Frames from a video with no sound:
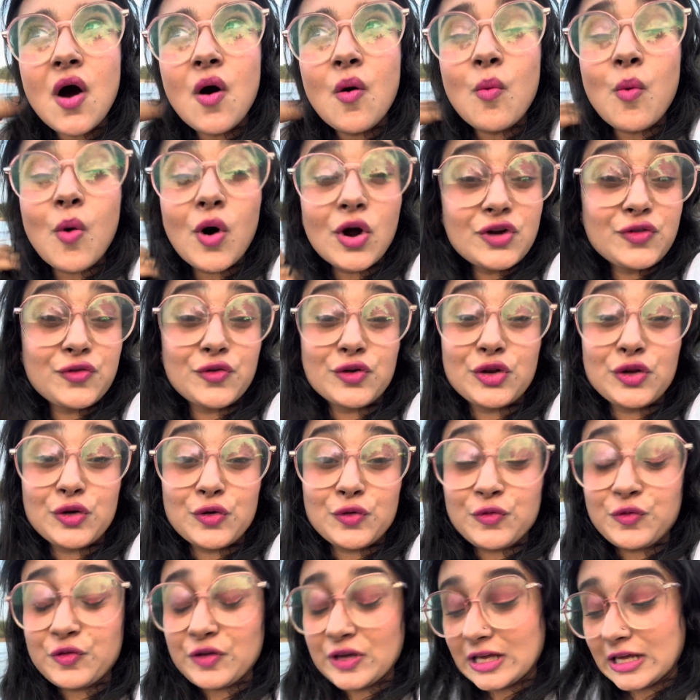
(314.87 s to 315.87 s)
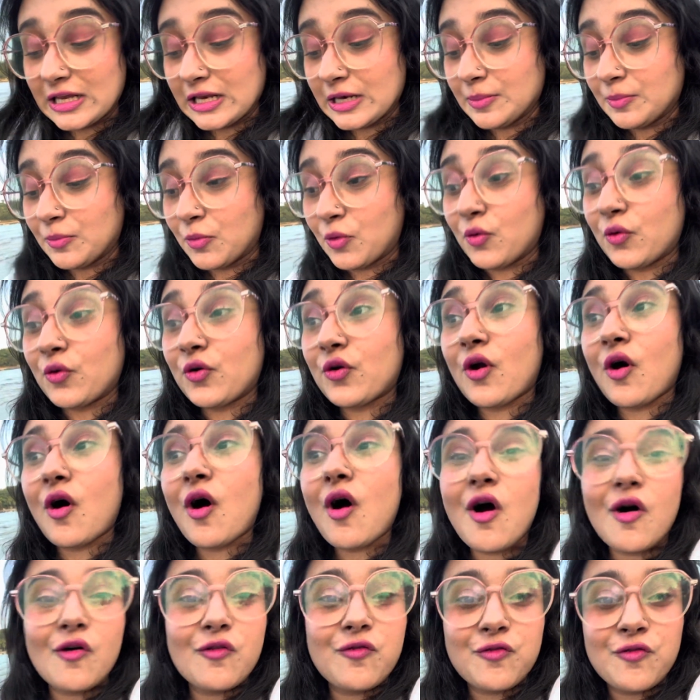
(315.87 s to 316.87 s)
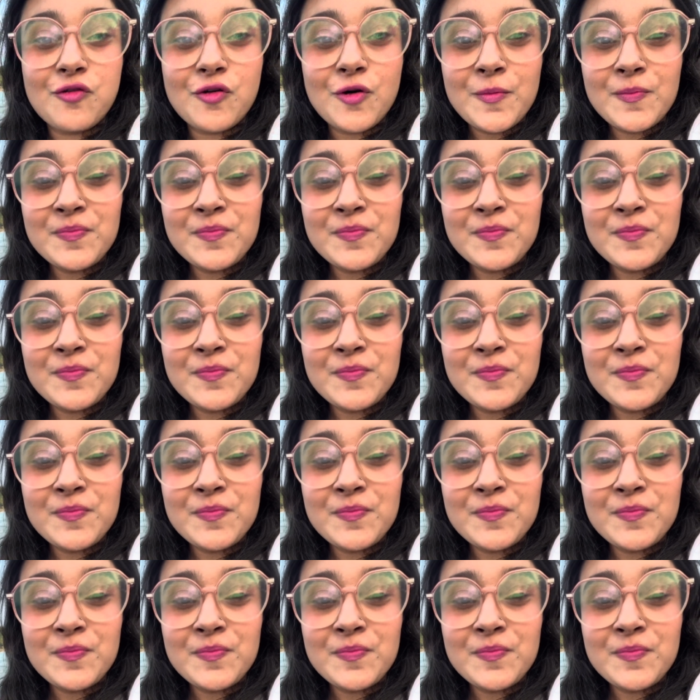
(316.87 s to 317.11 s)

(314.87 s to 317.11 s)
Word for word: What would you feel more of?